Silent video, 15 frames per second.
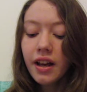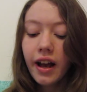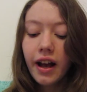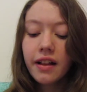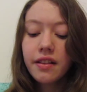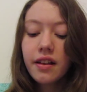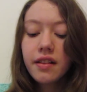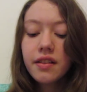
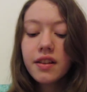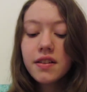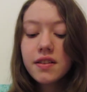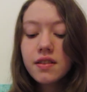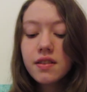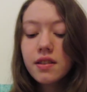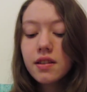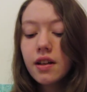And then
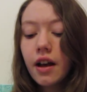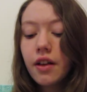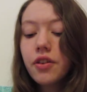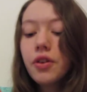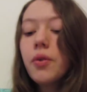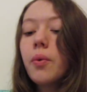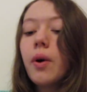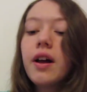this
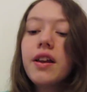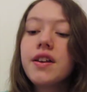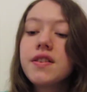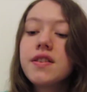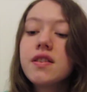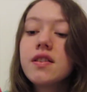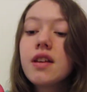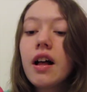other one
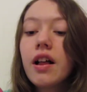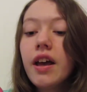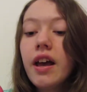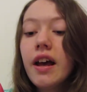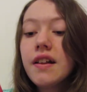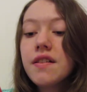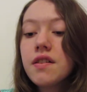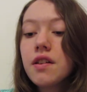is the Sally
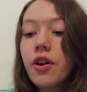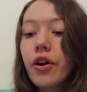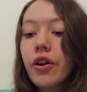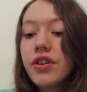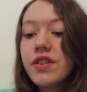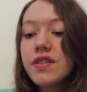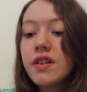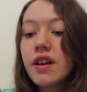Hansen
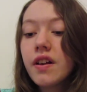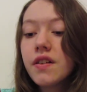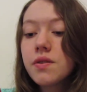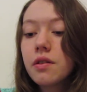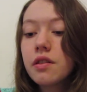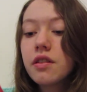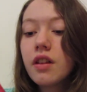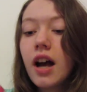Hard as Nails
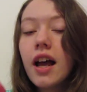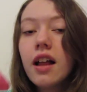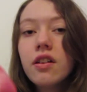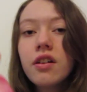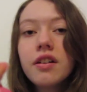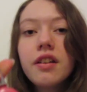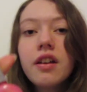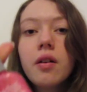with
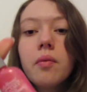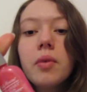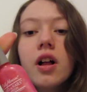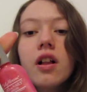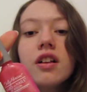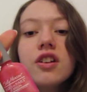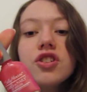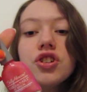Nylon Nail
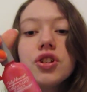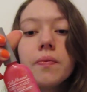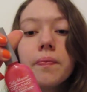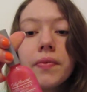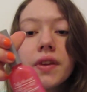Polish.